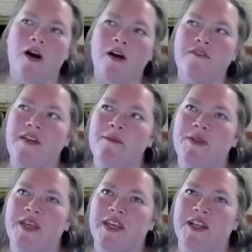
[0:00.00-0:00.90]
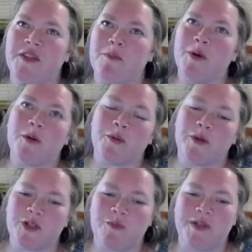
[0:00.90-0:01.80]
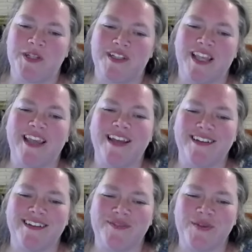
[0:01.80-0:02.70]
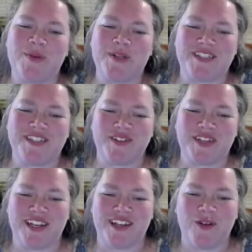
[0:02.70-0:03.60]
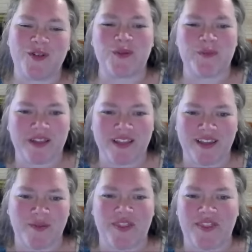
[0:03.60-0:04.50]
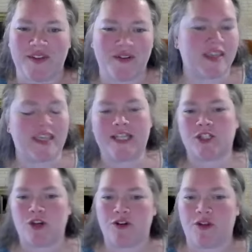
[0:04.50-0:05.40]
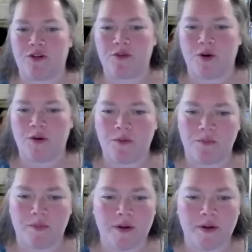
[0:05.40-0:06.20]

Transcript: our family getting the milk would just be delayed. We would still get it ultimately when the kids go to their new home,